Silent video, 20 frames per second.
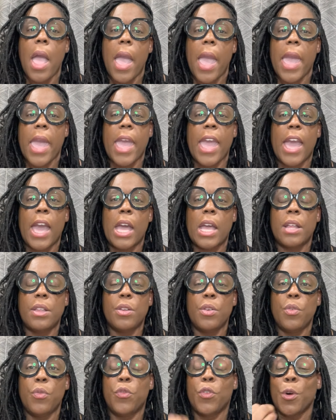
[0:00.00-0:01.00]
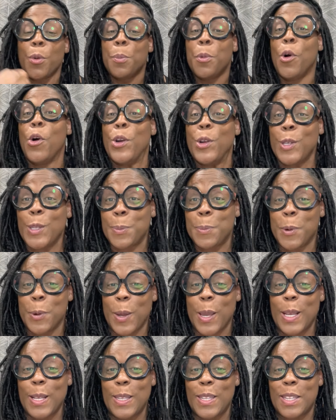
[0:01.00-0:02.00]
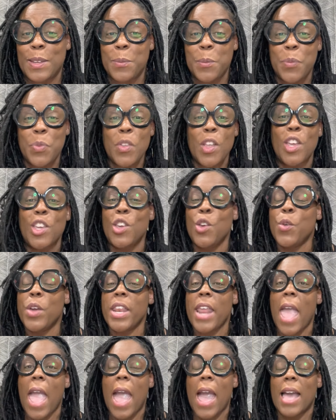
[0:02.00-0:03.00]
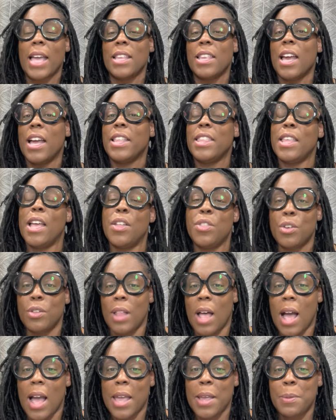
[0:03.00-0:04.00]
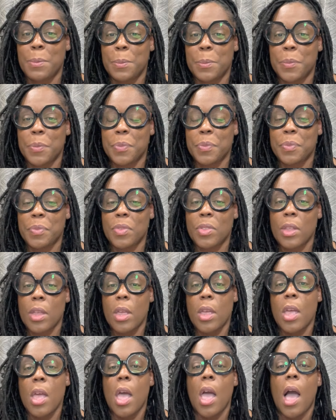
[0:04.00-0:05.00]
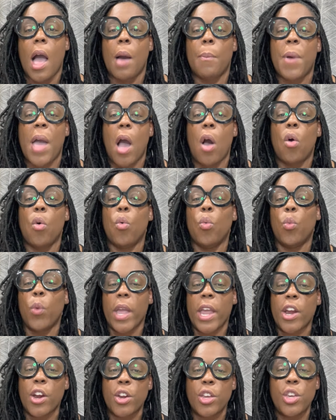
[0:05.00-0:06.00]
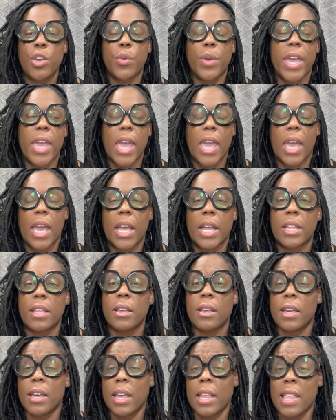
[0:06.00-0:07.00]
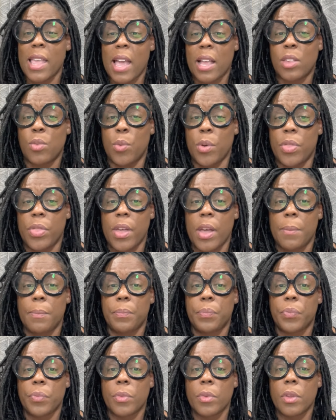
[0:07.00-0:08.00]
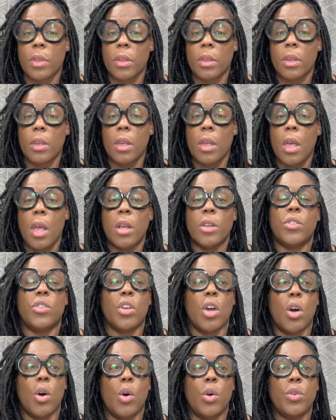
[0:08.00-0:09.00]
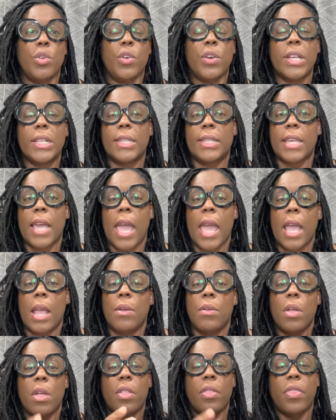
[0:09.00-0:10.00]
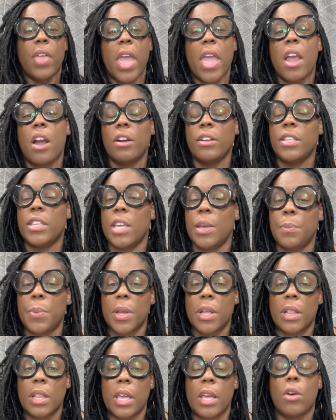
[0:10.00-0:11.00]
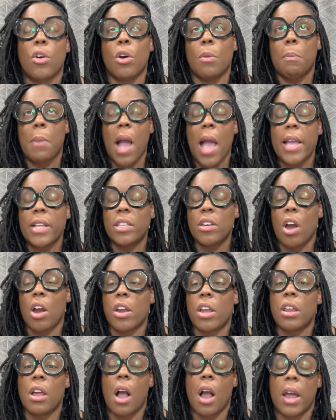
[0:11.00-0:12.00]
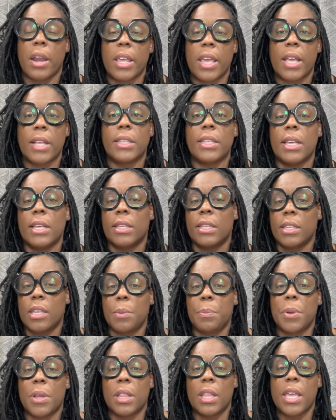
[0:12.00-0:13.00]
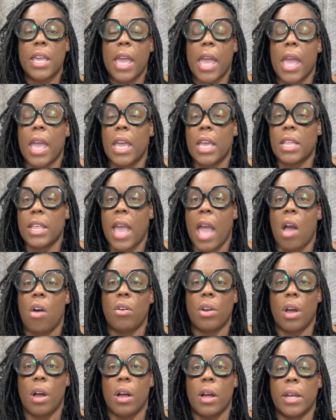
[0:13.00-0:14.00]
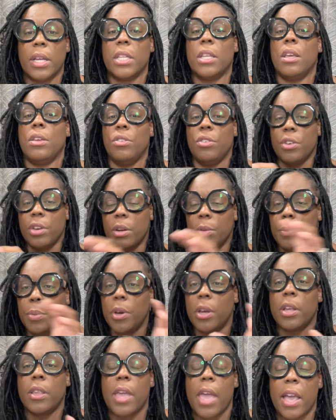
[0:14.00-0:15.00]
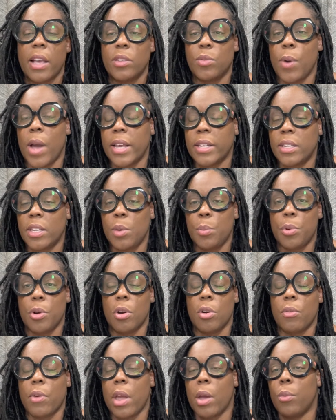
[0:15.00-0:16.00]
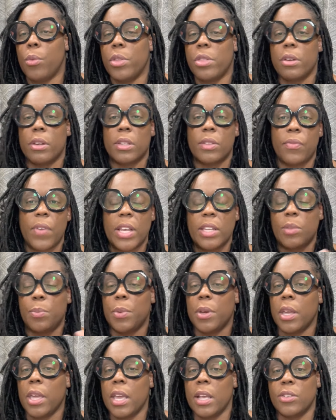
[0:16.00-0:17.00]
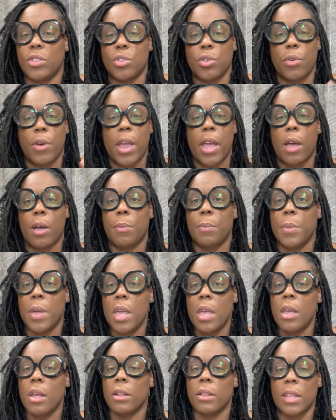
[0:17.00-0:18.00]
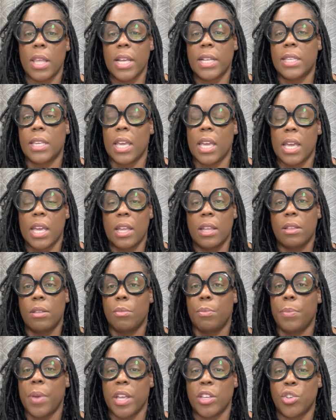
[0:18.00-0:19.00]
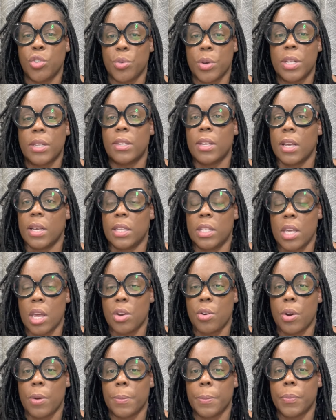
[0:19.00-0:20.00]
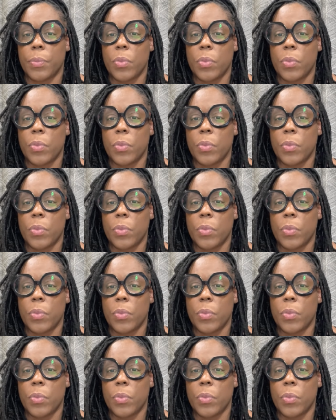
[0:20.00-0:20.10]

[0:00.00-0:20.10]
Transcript: And for bonus points, you can add another line about where you can connect with them. So you can say, they are typically, or my target audience is typically hanging out on, and you're going to put XYZ program, whether it's Facebook, Instagram, LinkedIn, Pinterest, etc.